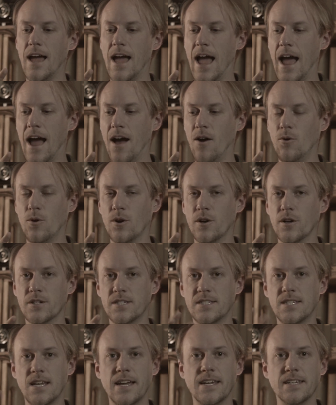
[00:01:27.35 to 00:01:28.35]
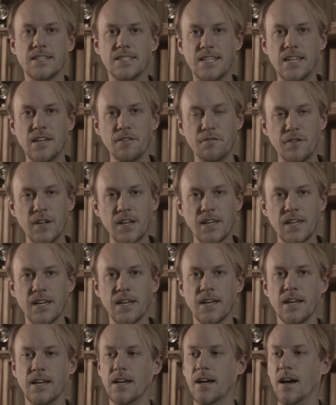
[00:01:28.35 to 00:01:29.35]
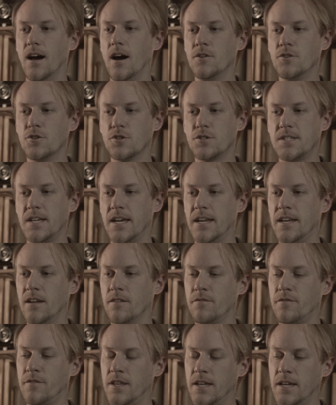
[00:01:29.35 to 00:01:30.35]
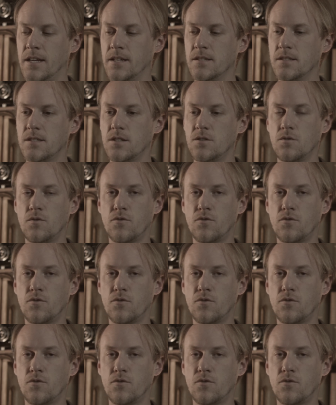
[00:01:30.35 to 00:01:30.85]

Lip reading: our scientific understanding of things,